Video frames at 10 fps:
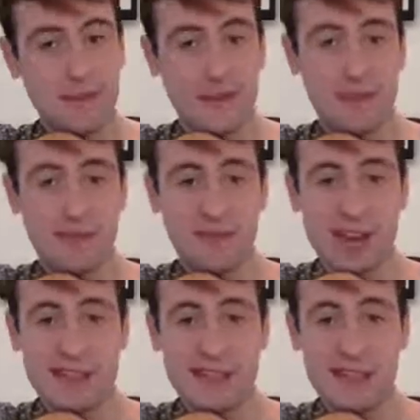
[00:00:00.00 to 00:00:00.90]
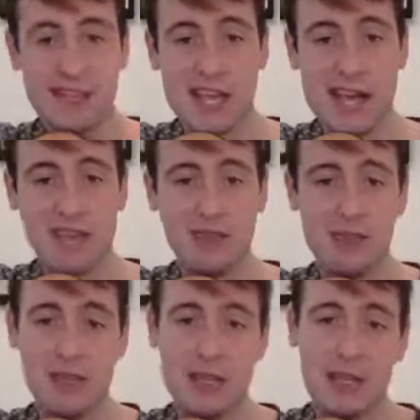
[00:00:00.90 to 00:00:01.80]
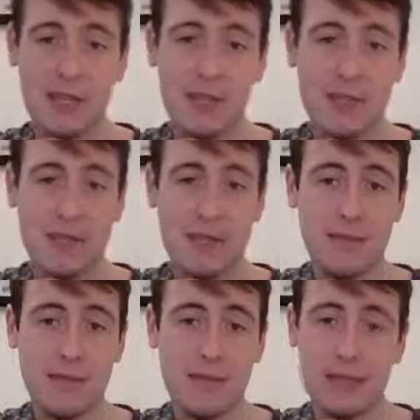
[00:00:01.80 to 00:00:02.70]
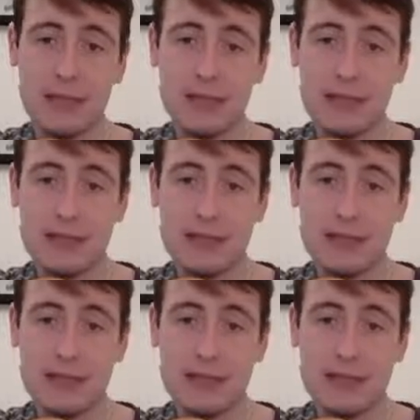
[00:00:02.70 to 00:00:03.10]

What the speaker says: 5th fret of the A string, and our pinky finger